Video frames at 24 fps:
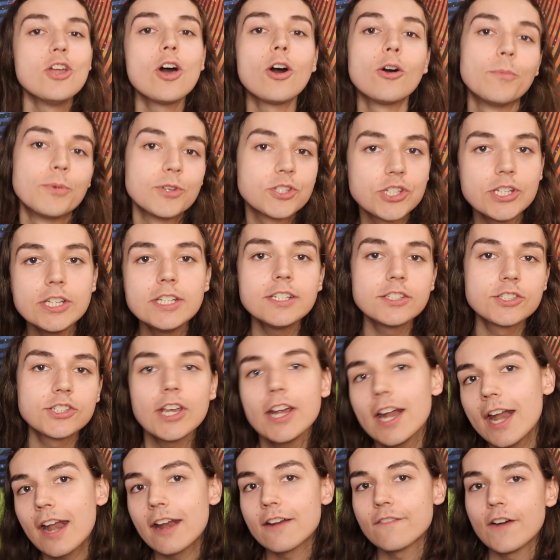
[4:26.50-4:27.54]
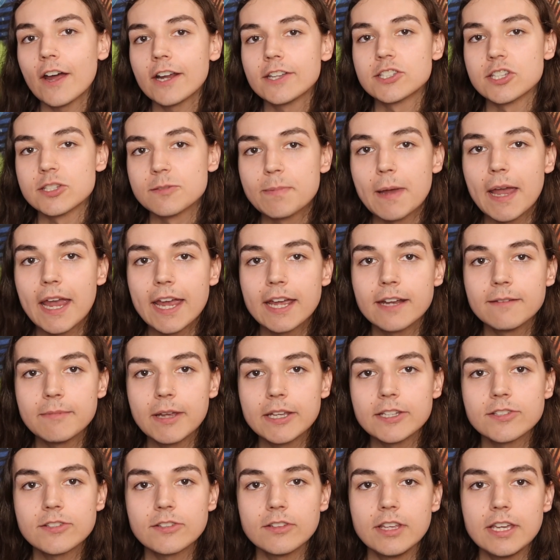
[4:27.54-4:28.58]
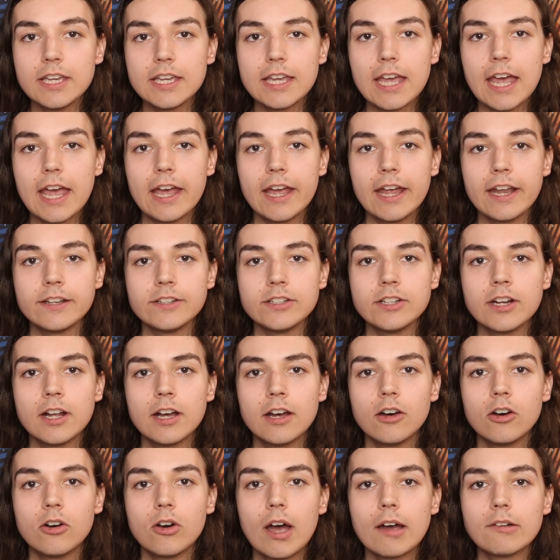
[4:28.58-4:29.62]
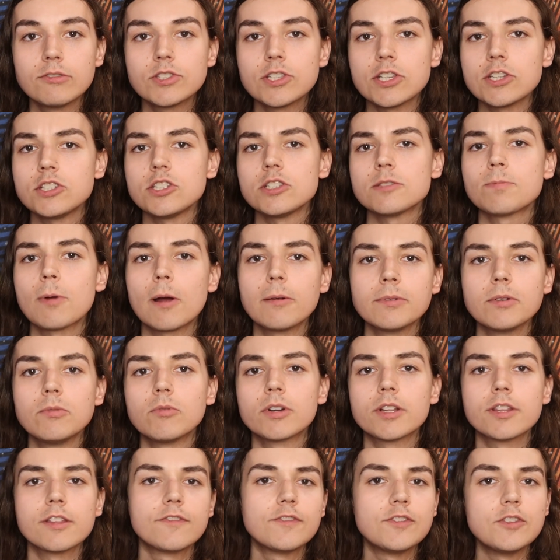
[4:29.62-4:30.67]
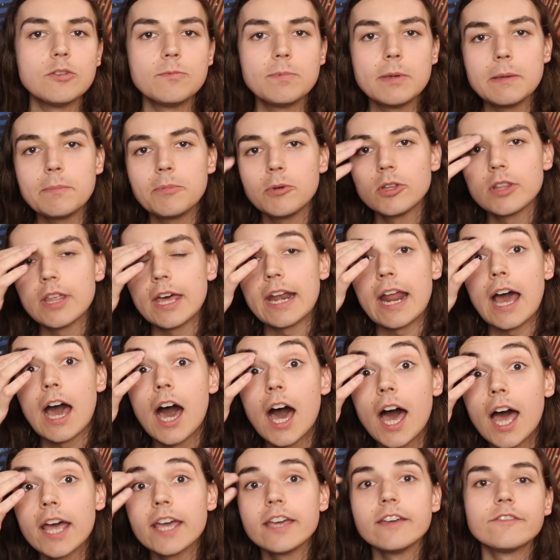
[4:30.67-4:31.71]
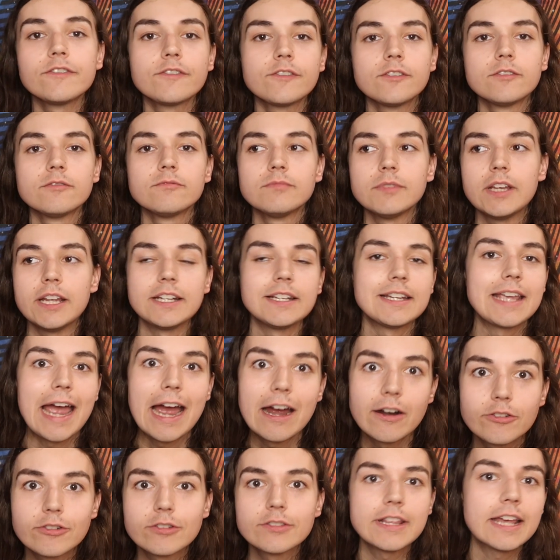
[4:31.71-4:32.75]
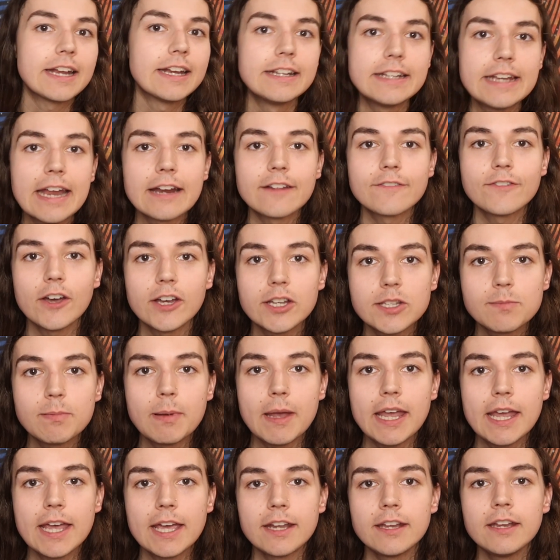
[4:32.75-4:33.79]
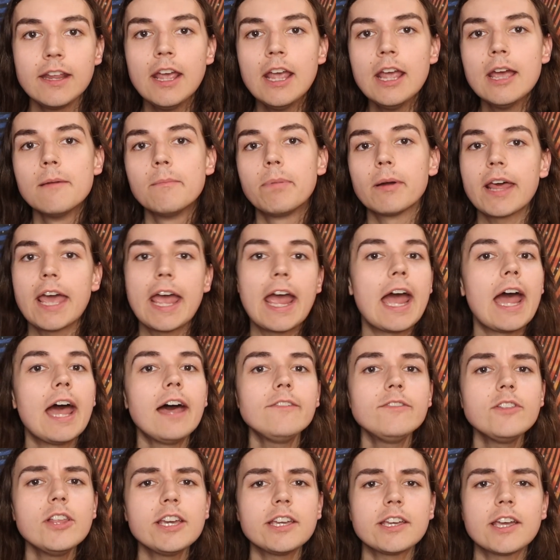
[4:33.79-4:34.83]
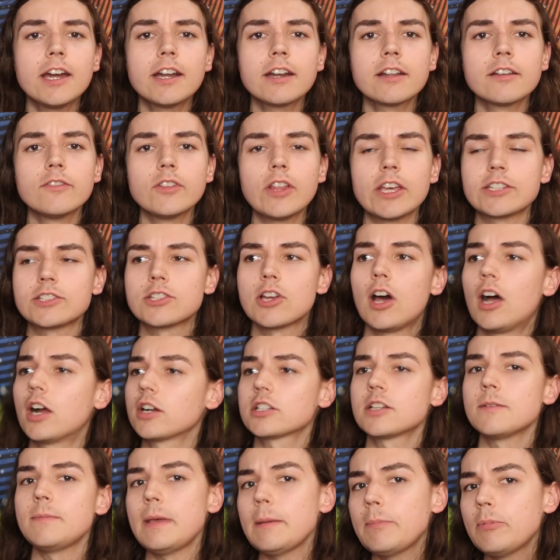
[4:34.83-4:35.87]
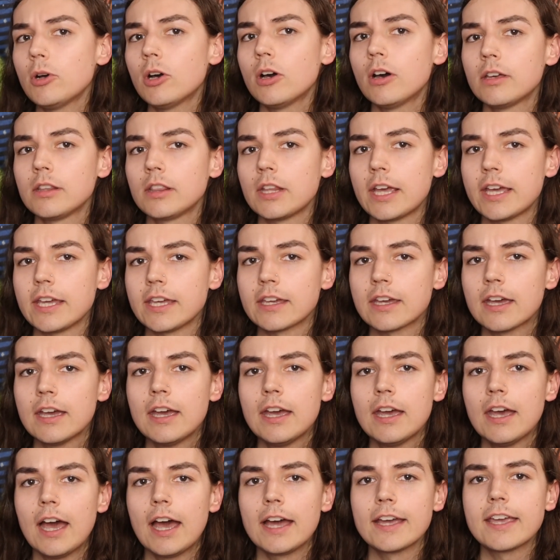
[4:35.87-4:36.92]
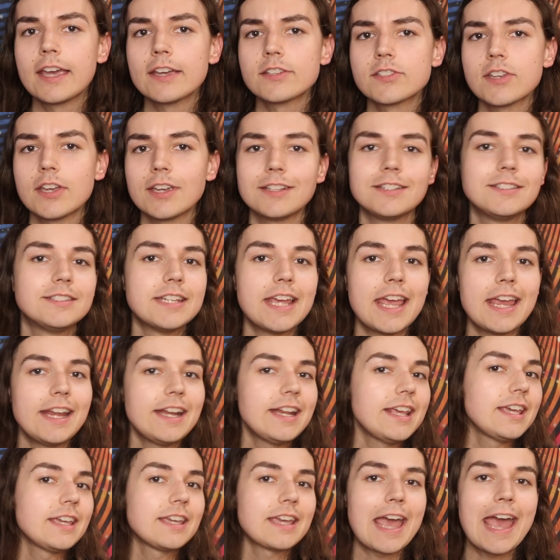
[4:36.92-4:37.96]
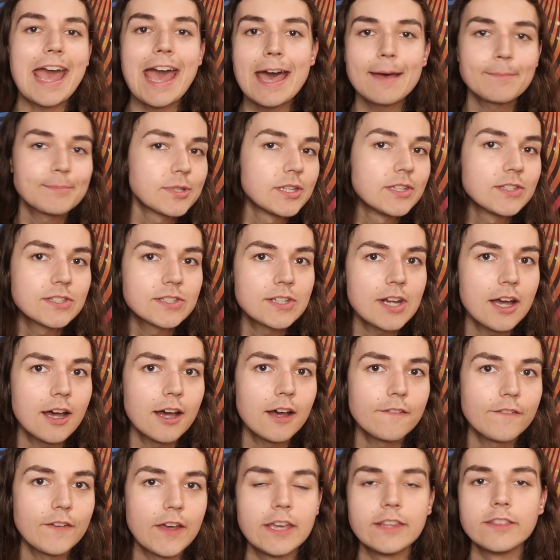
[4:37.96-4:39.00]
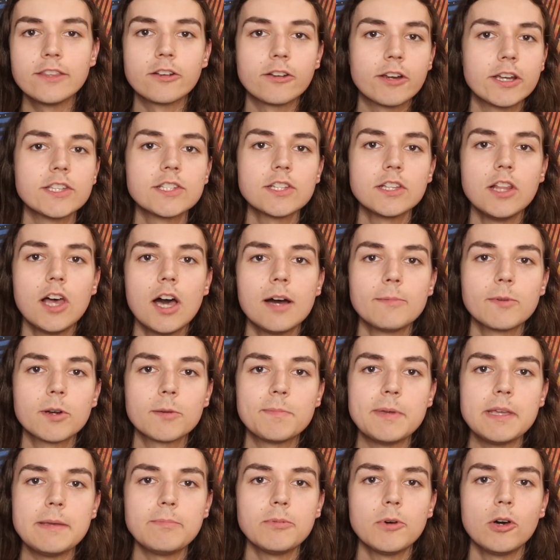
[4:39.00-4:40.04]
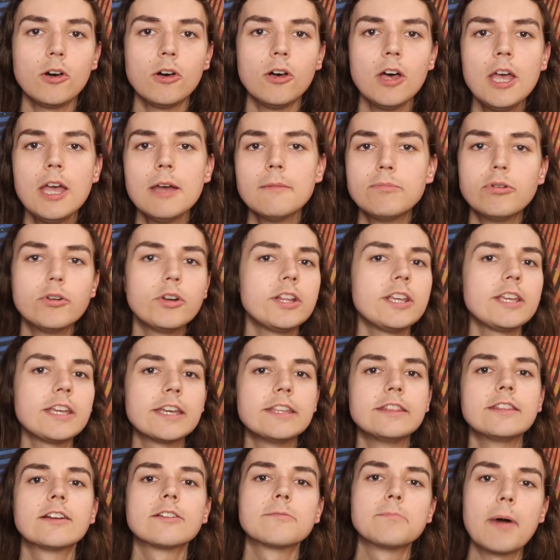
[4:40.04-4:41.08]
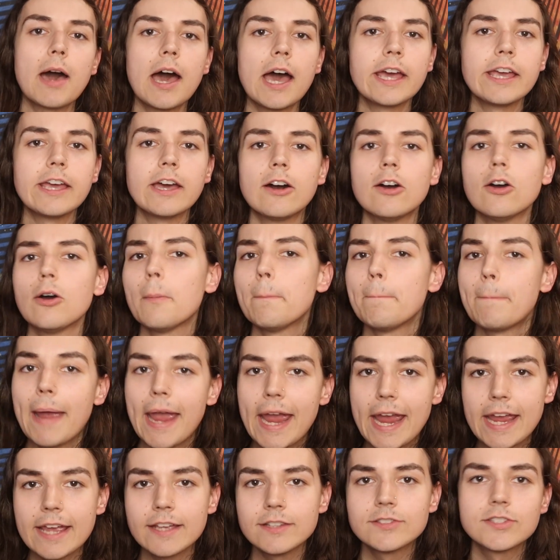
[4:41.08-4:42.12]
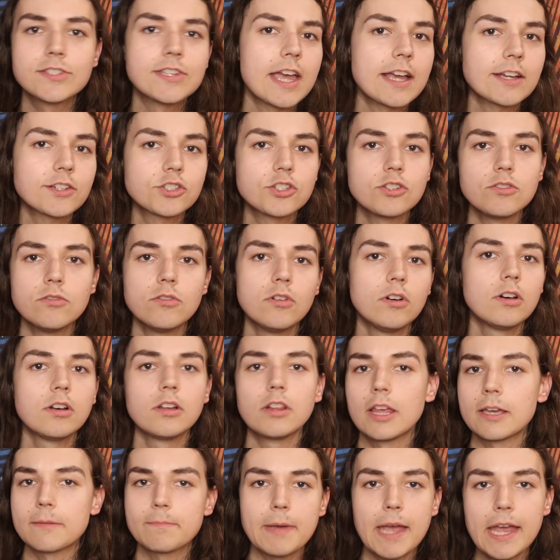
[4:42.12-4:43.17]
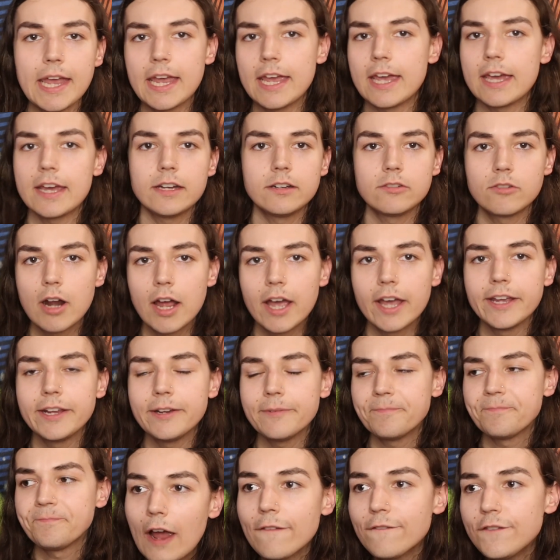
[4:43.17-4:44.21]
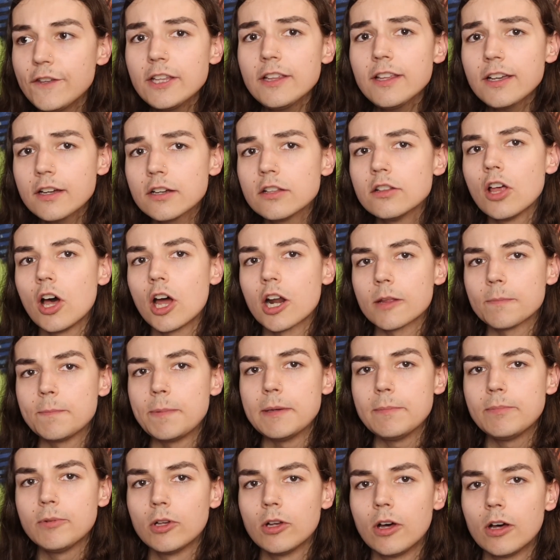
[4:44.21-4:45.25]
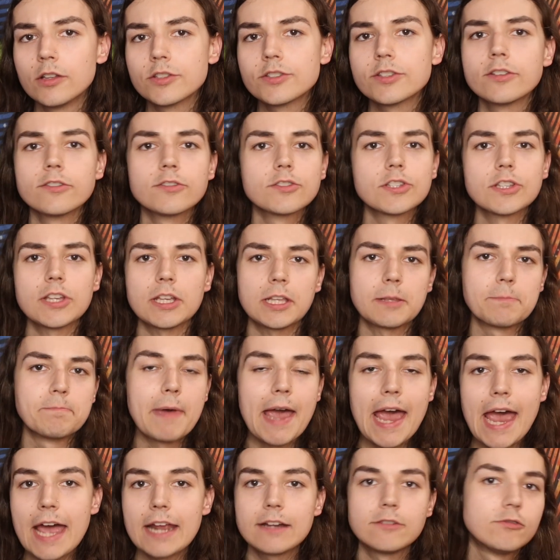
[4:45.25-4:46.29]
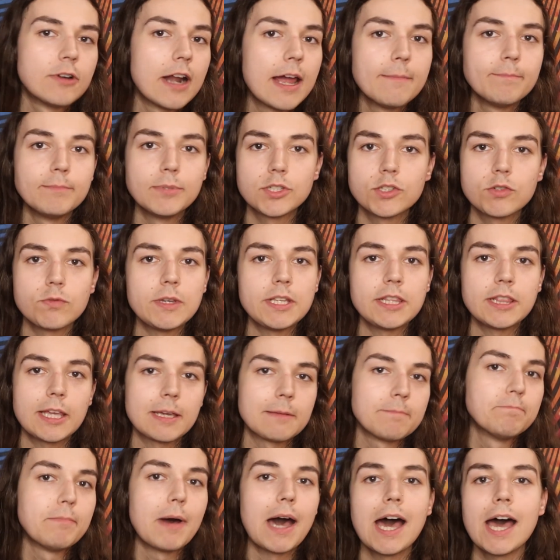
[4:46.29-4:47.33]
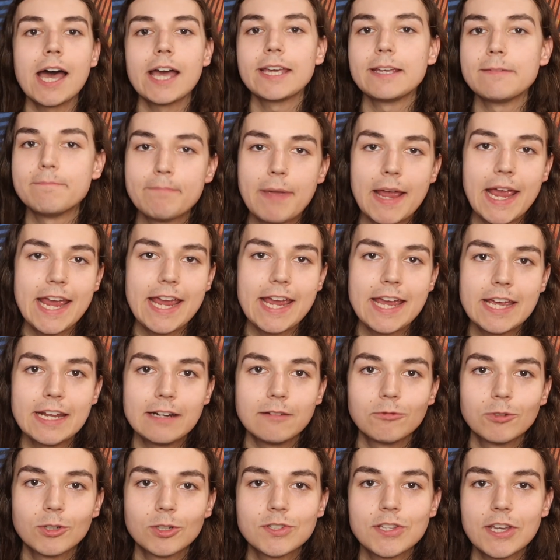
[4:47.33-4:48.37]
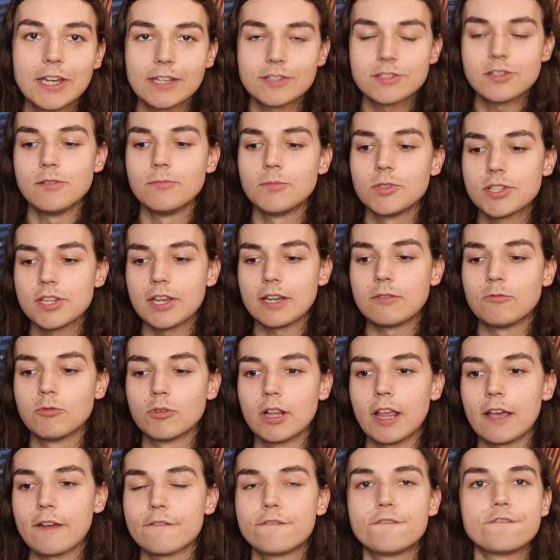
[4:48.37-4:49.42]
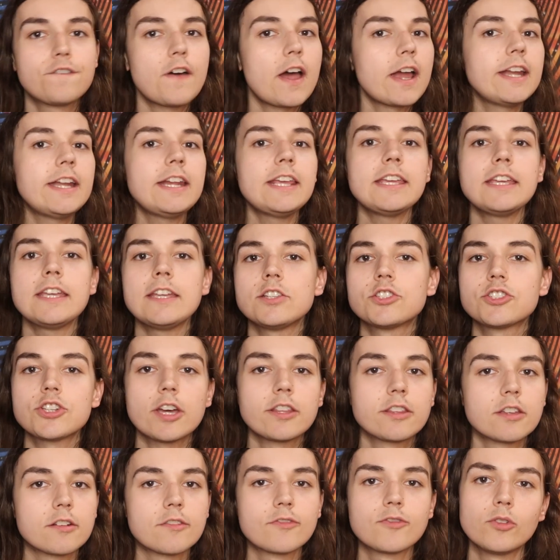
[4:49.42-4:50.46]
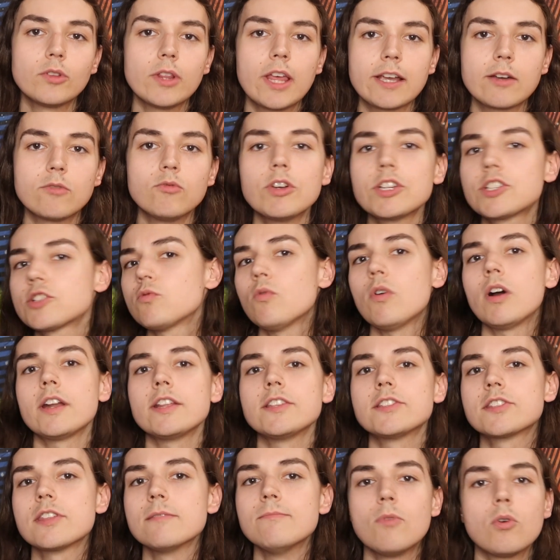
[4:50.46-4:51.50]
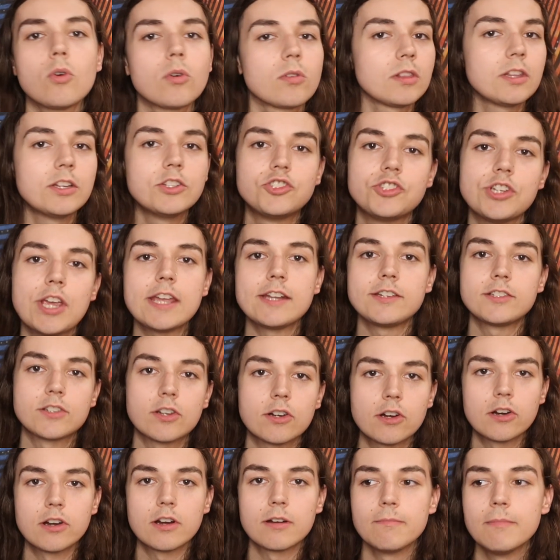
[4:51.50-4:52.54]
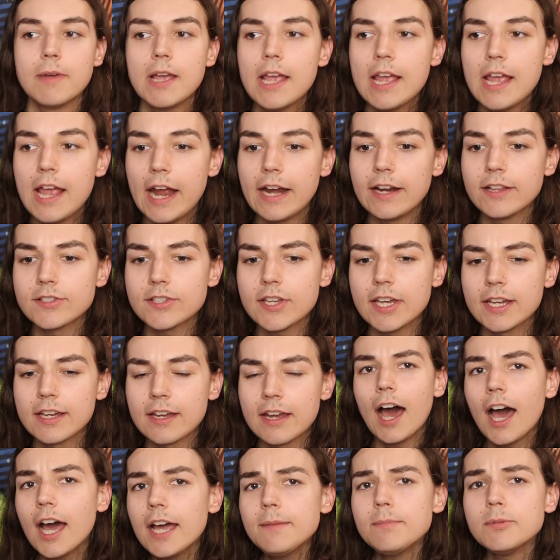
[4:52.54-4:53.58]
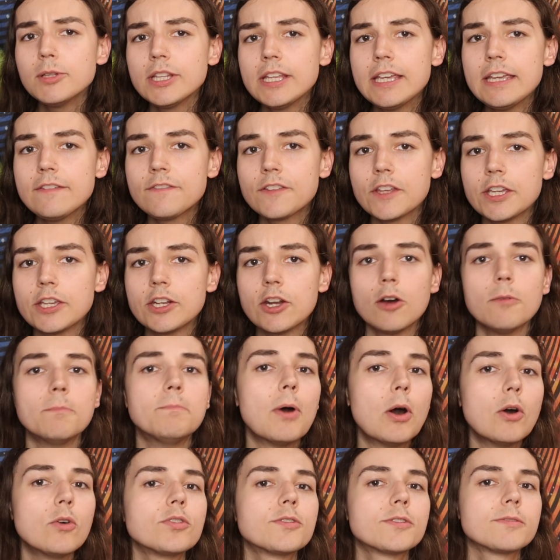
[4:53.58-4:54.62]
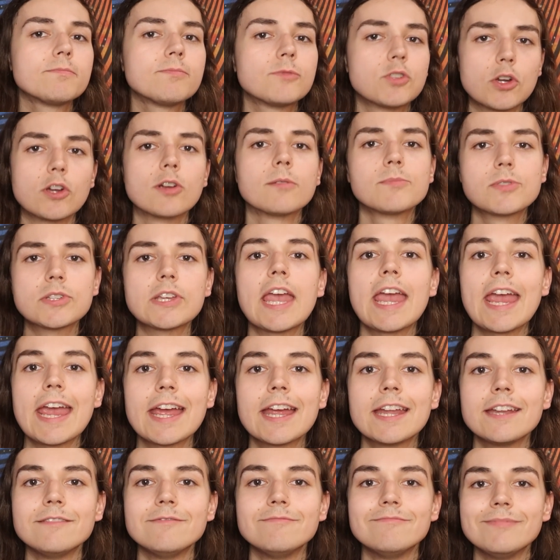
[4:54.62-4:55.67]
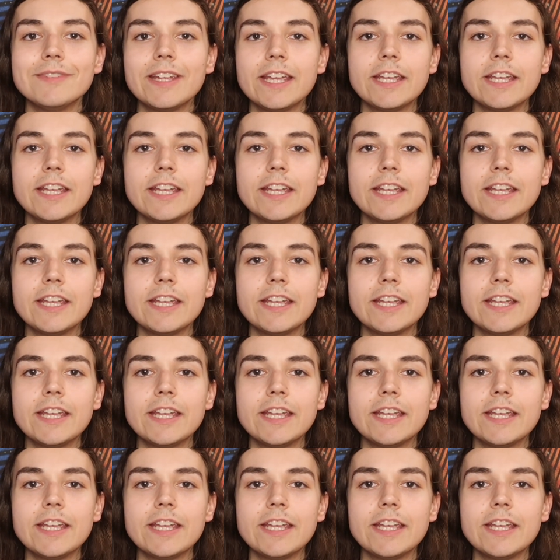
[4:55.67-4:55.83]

No, but she identifies as pan, basically. And, you know, I would say she's probably one of the few people that I've encountered that identifies pan. But I have, like, kind of, like, talked to people on, like, I guess, like, dating apps and stuff, and there is a lot more people putting in their bio pansexual or, like, pan, right? I feel like a lot of people, also, there's, like, bad rep between, like, bi and pan, where it's, like, it's almost like we're, like, fighting each other for, like, which one is the more legit term. And it's, like, I believe that, you know, both terms can